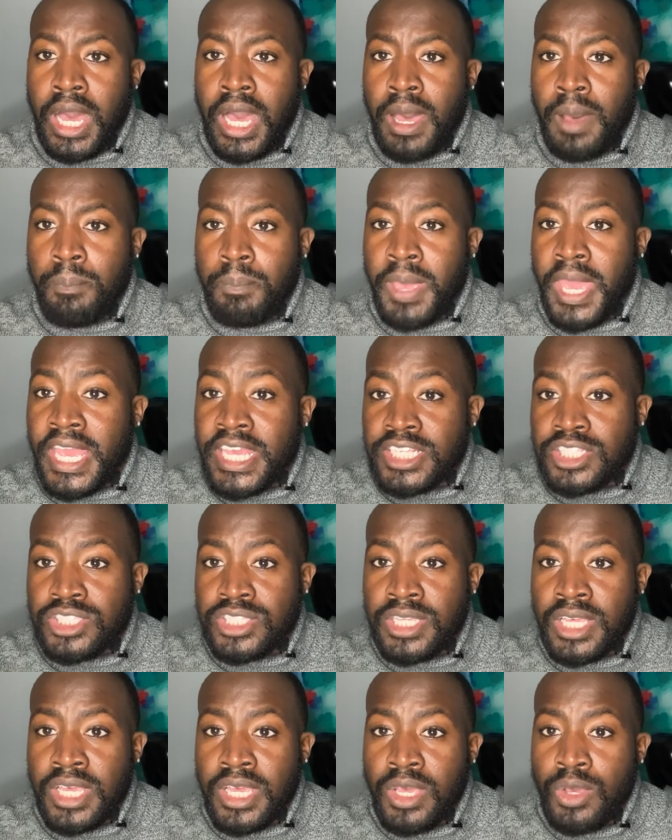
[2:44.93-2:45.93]

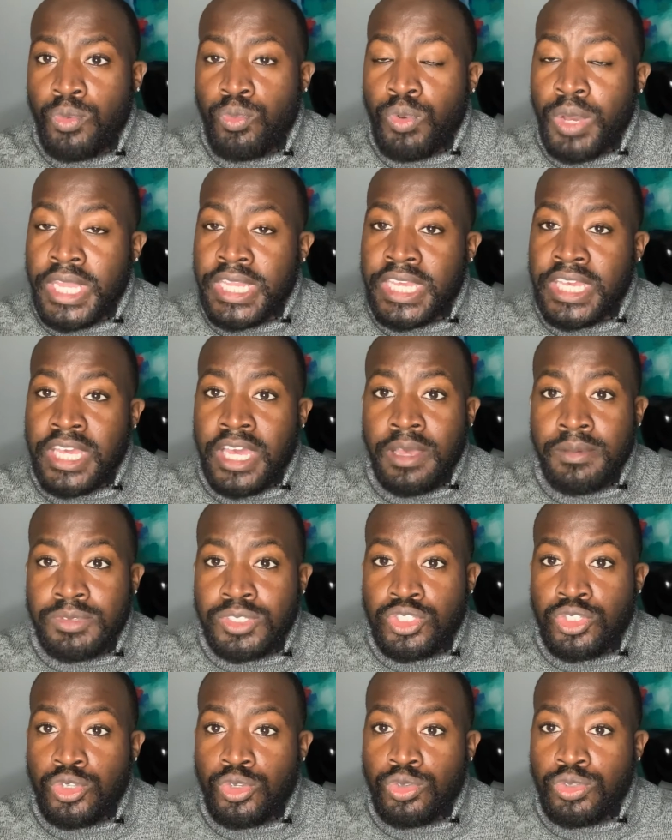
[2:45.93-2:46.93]
pace when it
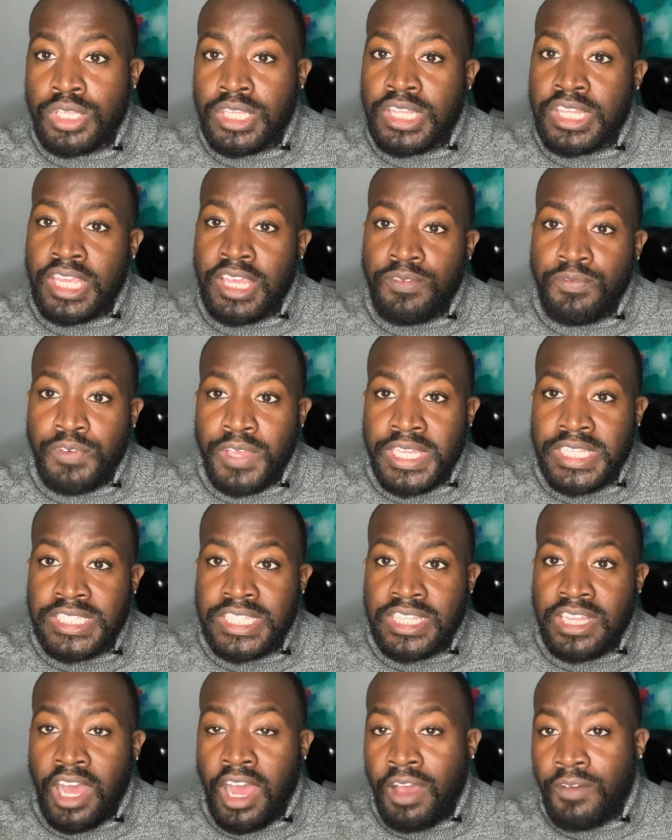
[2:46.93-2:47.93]
comes to the
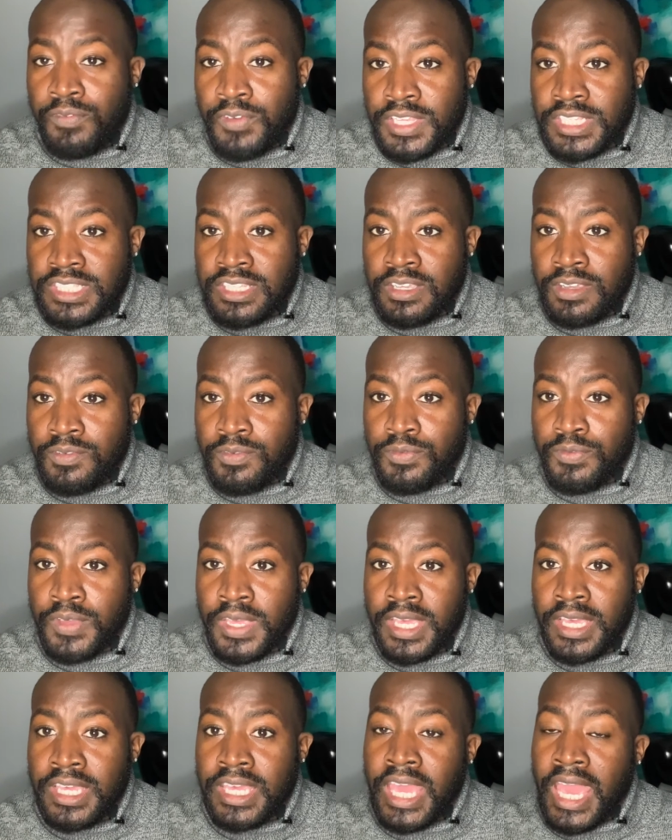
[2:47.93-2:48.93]
defense and offensive
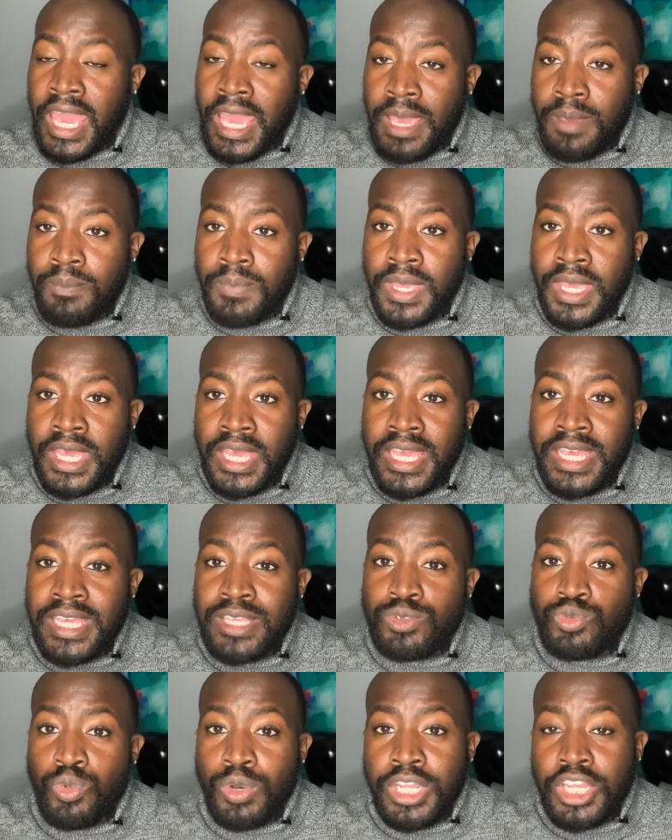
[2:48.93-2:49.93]
game.
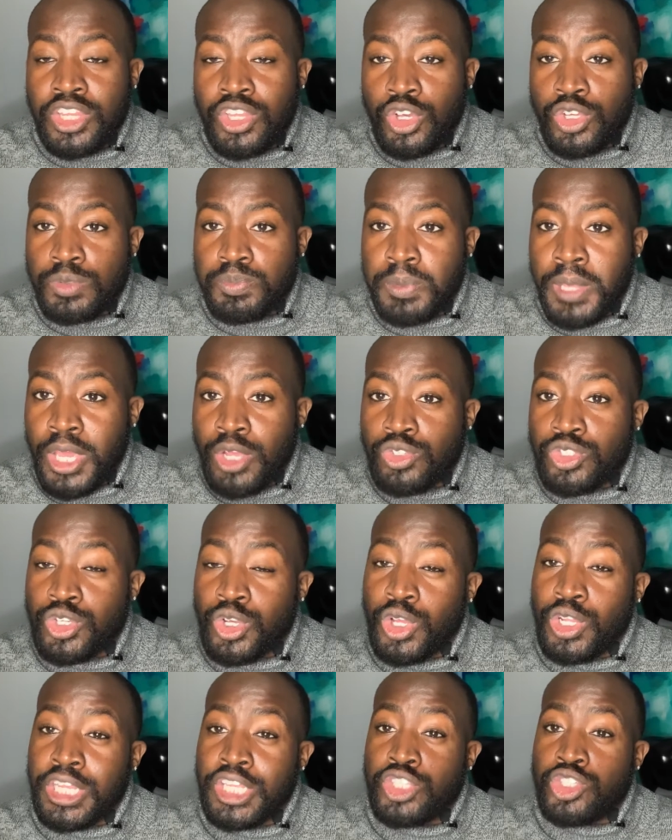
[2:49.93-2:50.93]
He's one of those players who's
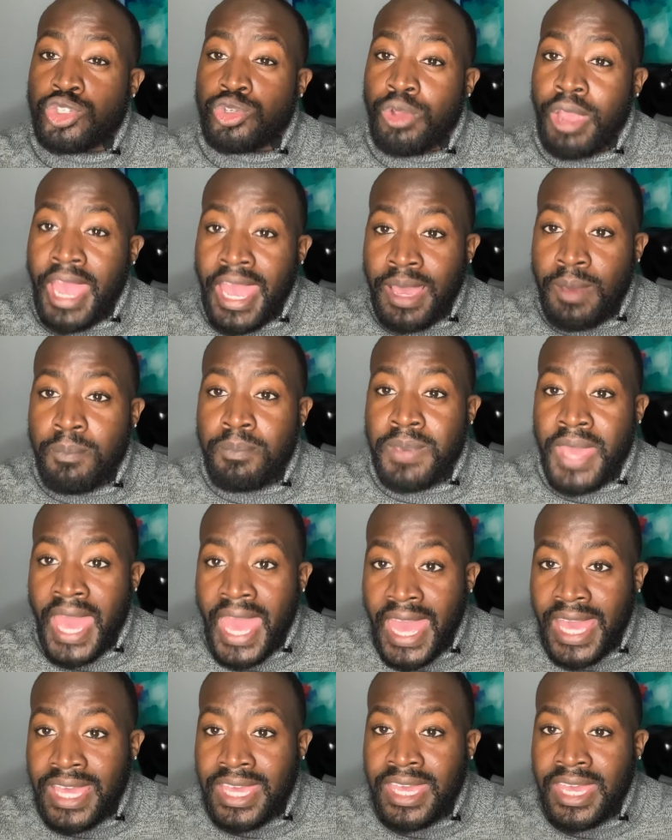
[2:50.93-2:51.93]
going to track
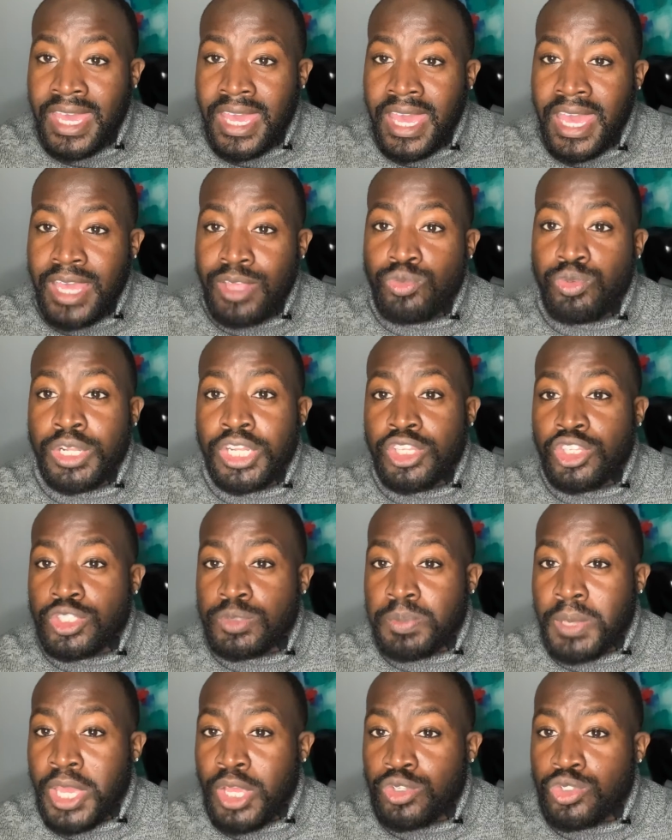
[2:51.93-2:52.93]
back. He's one of those
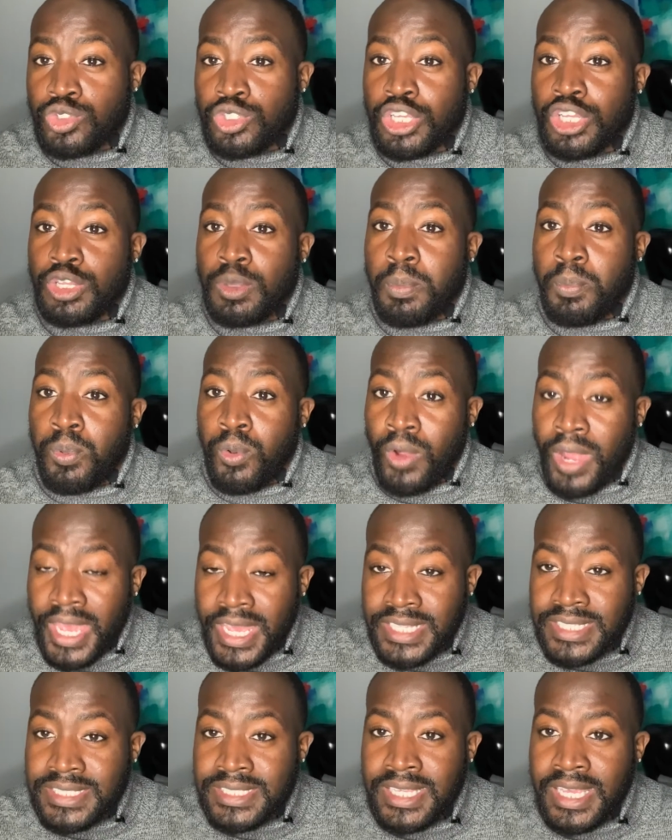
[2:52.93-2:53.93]
players who's going to
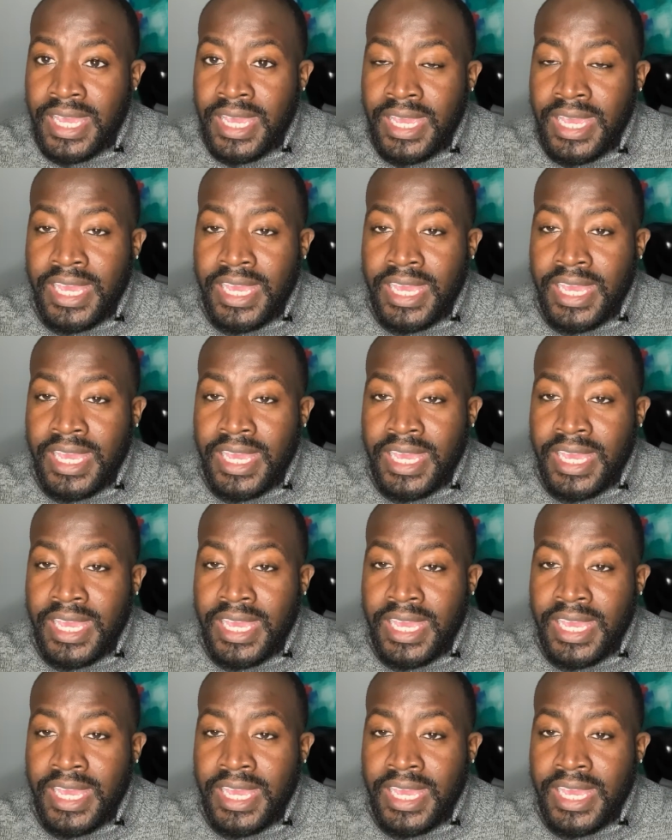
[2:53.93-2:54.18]
press.